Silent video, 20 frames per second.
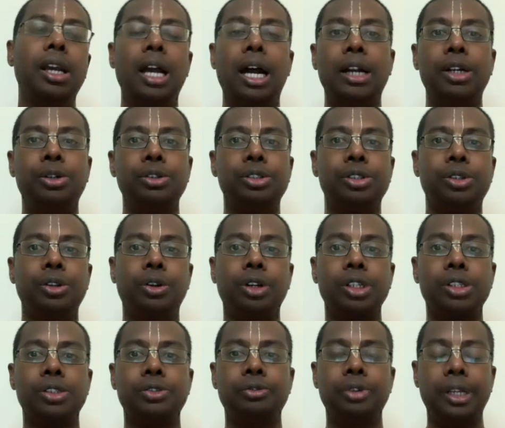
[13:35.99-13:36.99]
unto his
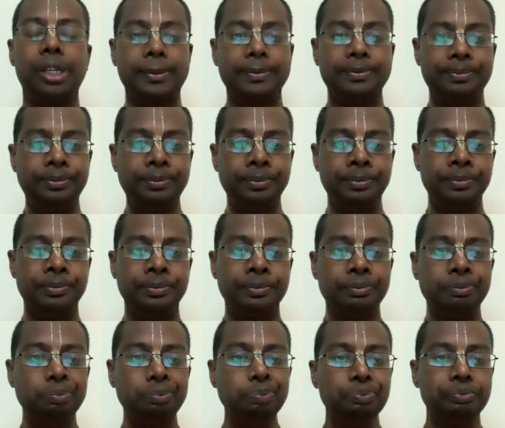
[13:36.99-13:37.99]
lotus feet.
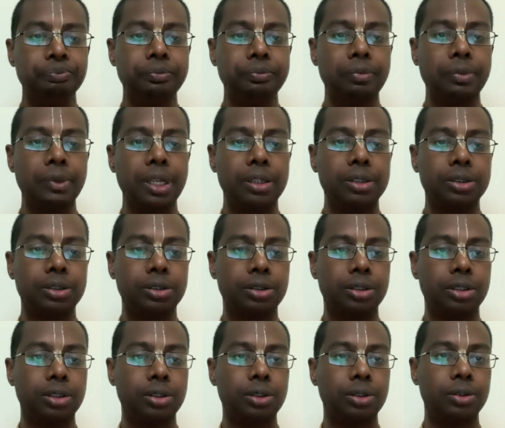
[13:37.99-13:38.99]

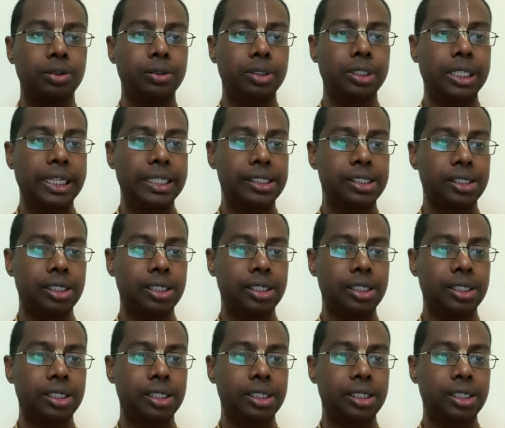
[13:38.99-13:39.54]
So let's